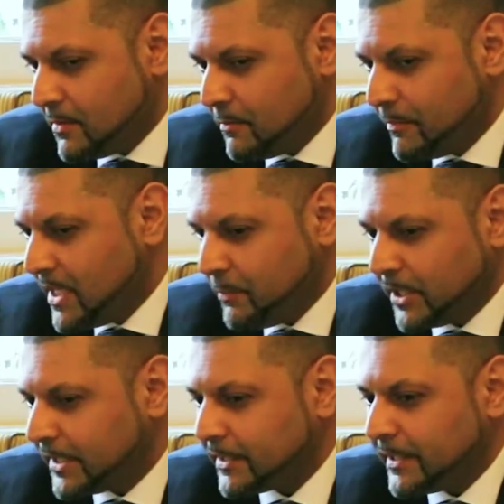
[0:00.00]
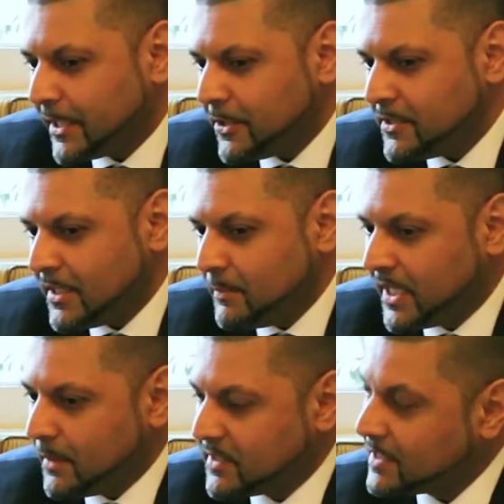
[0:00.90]
manipulate the letters and it
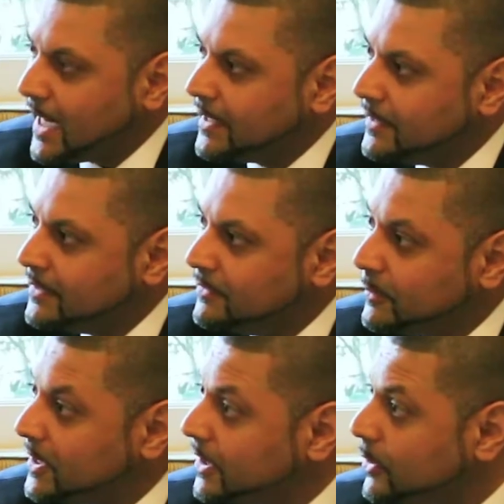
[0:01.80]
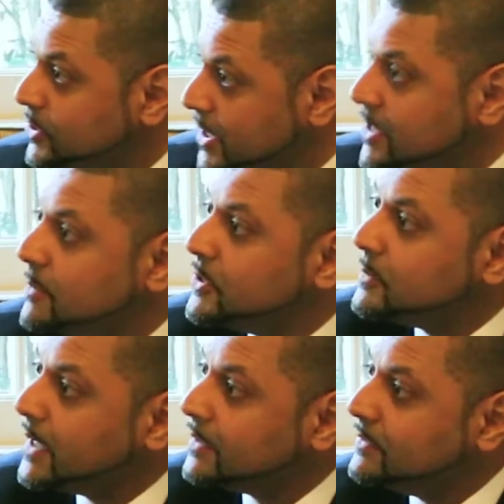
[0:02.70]
becomes silent from a negotiation
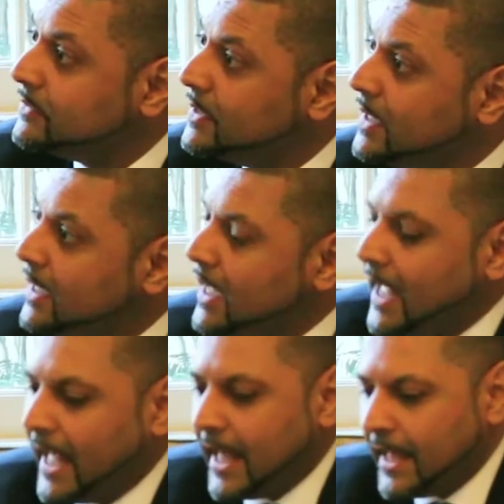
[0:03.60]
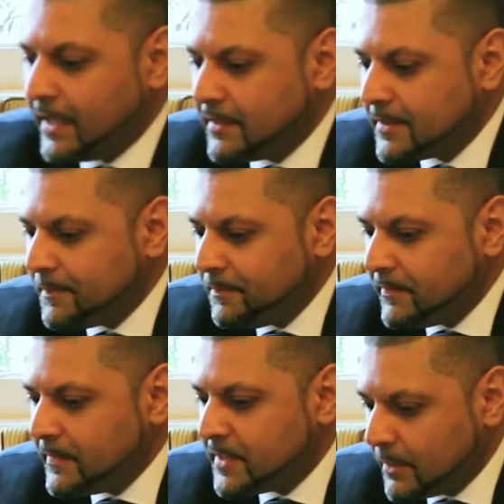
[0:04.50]
perspective. And
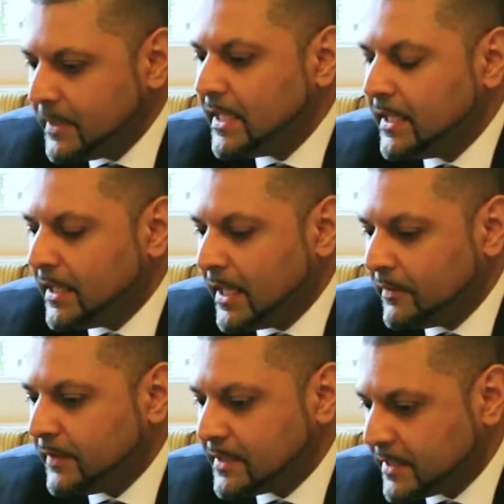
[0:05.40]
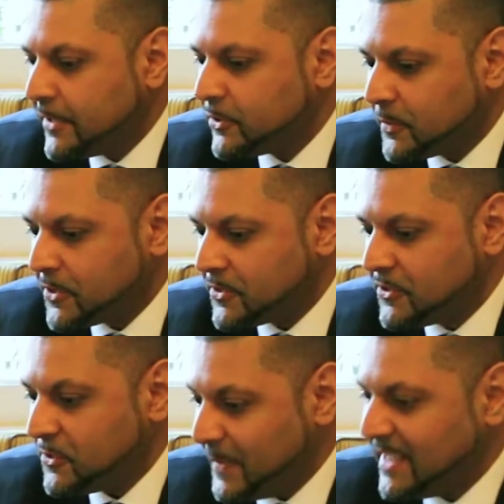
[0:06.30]
to me, if a
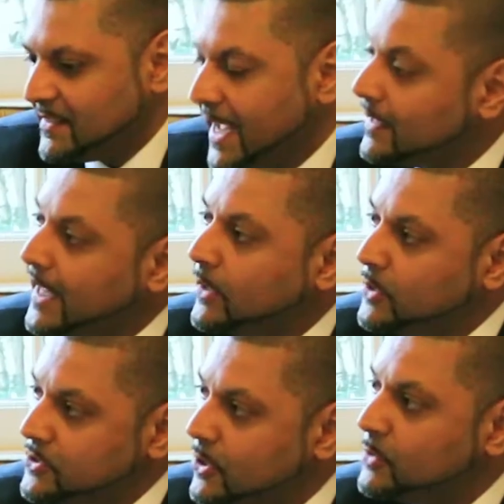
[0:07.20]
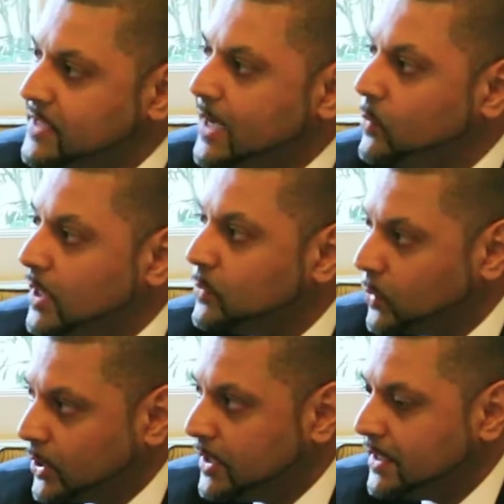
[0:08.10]
salesperson speaks that language, knows that
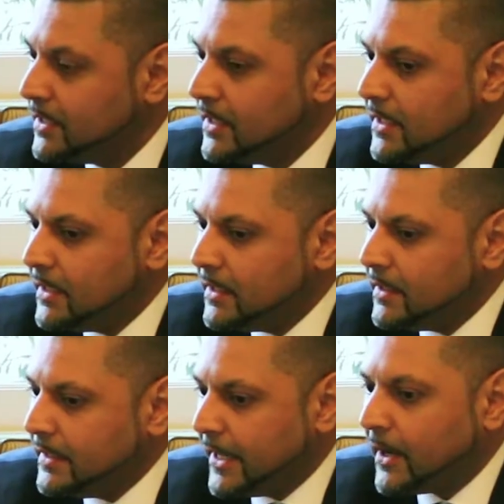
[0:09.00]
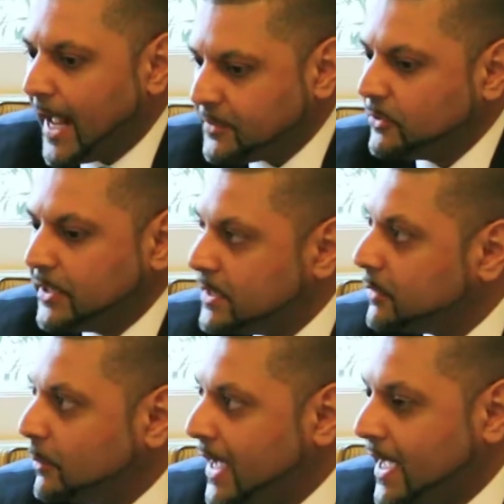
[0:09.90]
one word, they are absolutely
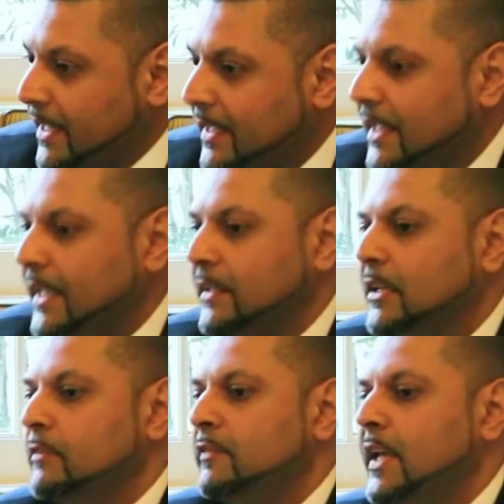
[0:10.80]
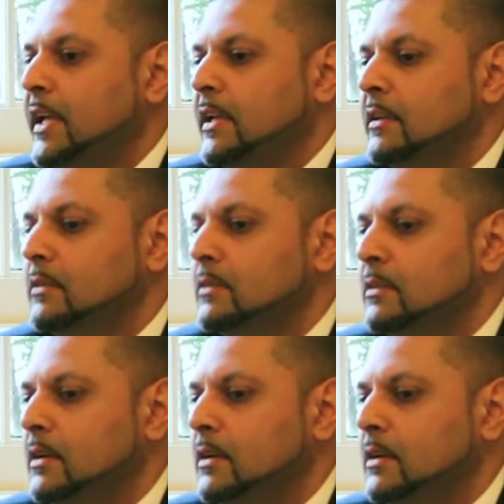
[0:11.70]
diplomatic in conveying